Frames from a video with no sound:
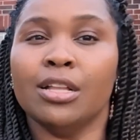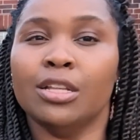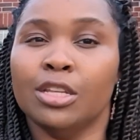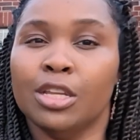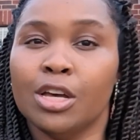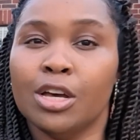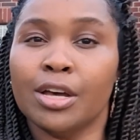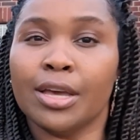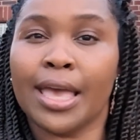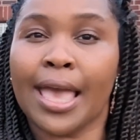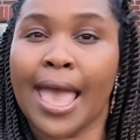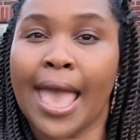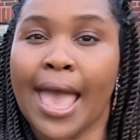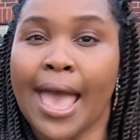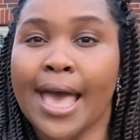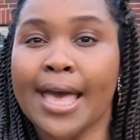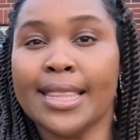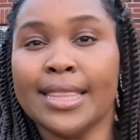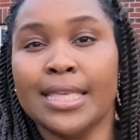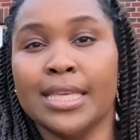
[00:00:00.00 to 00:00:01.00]
look
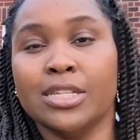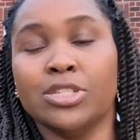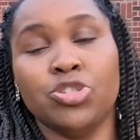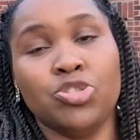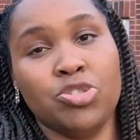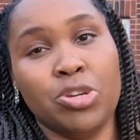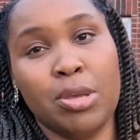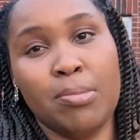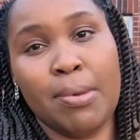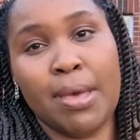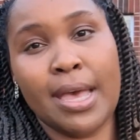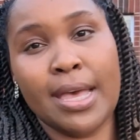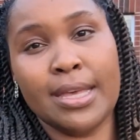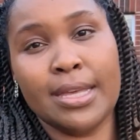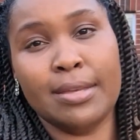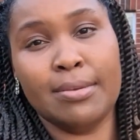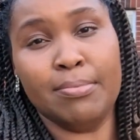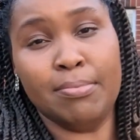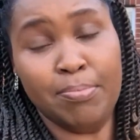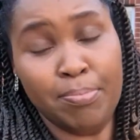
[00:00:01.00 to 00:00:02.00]
at this tree
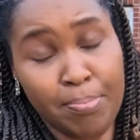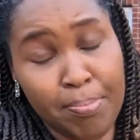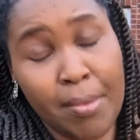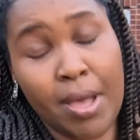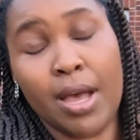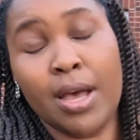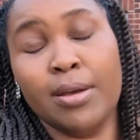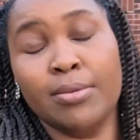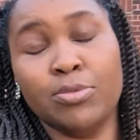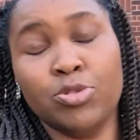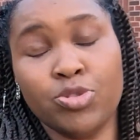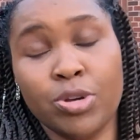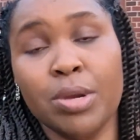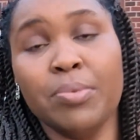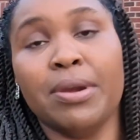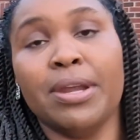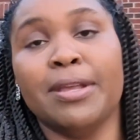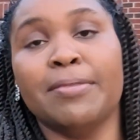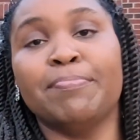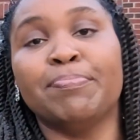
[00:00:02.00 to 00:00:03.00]

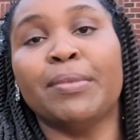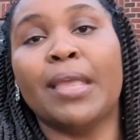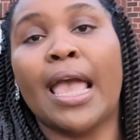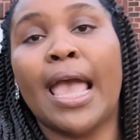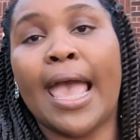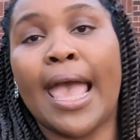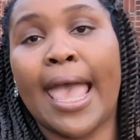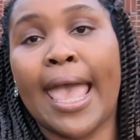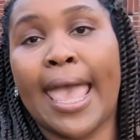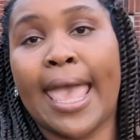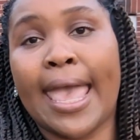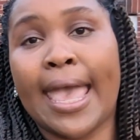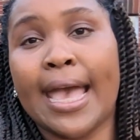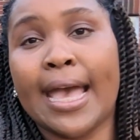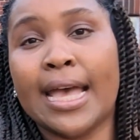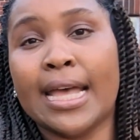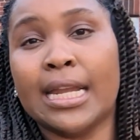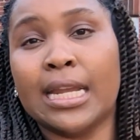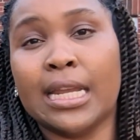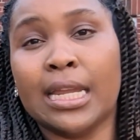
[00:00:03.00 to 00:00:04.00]
ring,
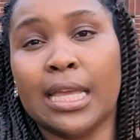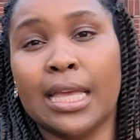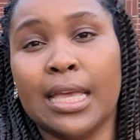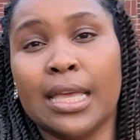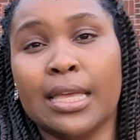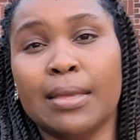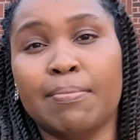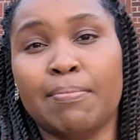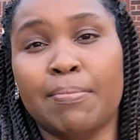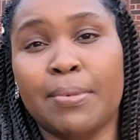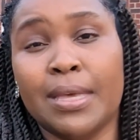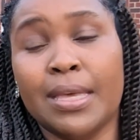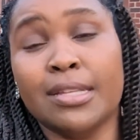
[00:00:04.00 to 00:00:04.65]
and be